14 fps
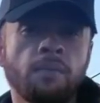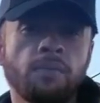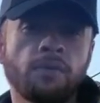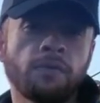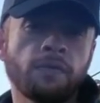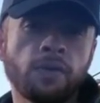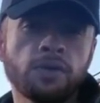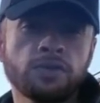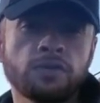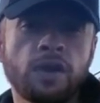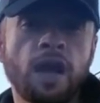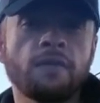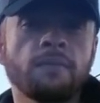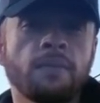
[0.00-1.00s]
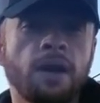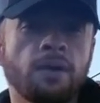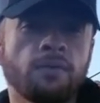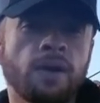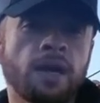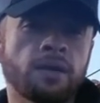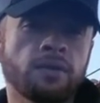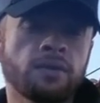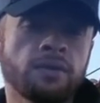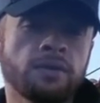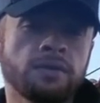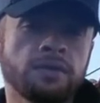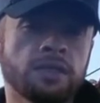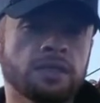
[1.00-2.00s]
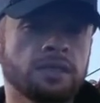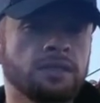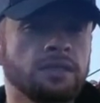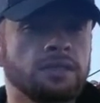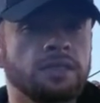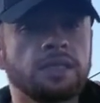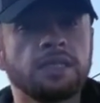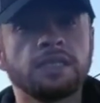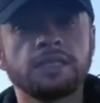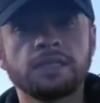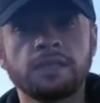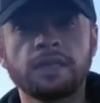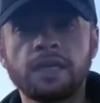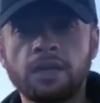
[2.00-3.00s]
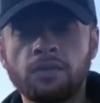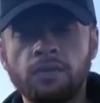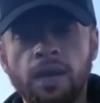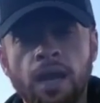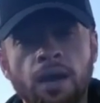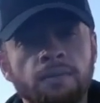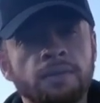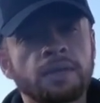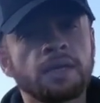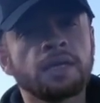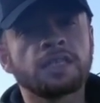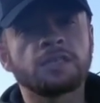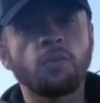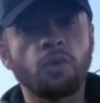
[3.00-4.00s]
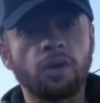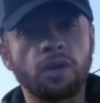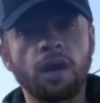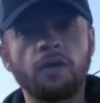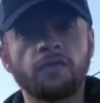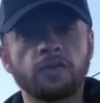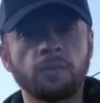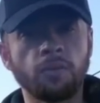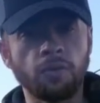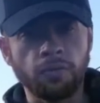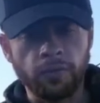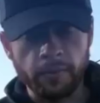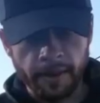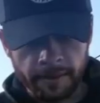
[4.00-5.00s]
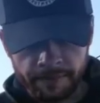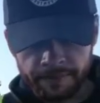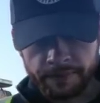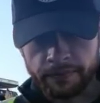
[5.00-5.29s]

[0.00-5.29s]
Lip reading: prefer driving my wrecker just because it's easier to get around. It's more comfortable for me.